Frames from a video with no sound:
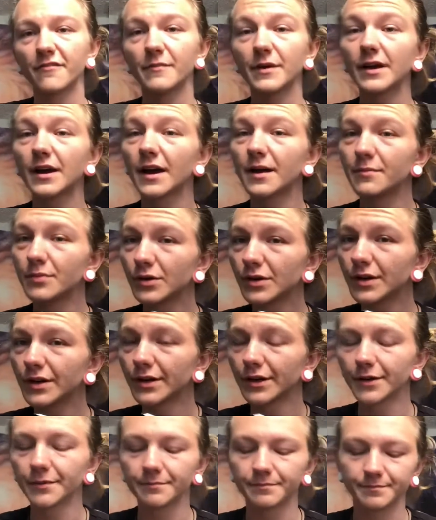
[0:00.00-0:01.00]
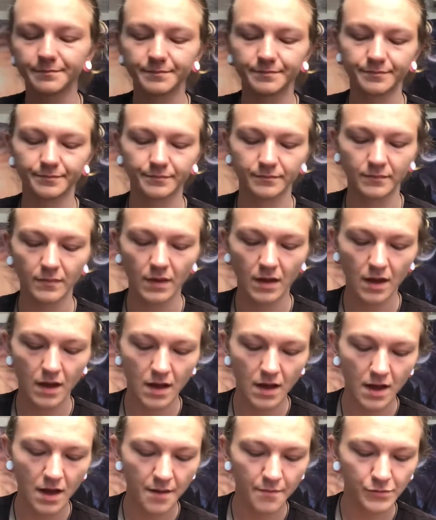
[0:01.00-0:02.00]
my guidebook here.
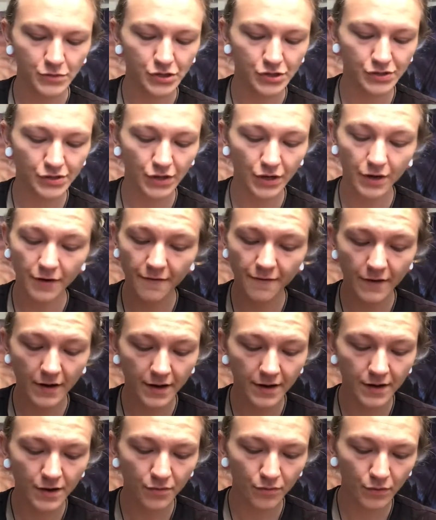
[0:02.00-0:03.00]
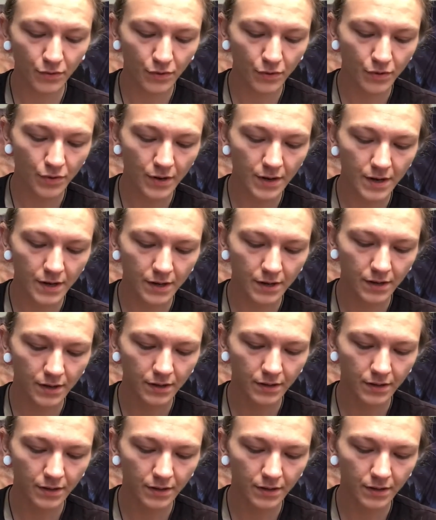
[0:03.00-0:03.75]
Just gonna find it real quick